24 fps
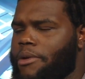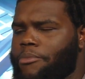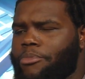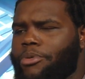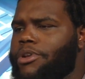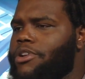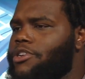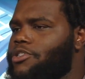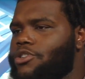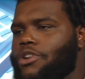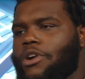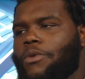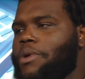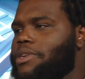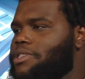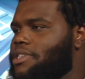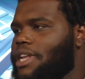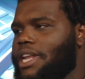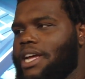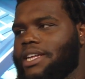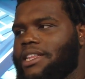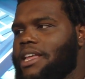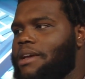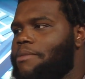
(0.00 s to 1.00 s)
i'm pretty sure it
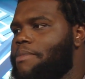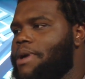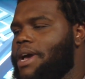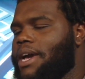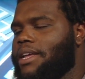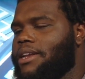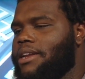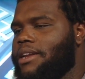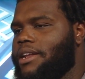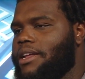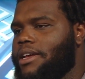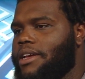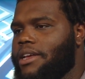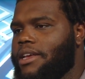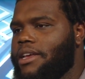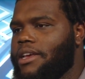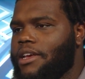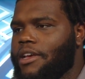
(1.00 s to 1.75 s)
wasn't like that back in the day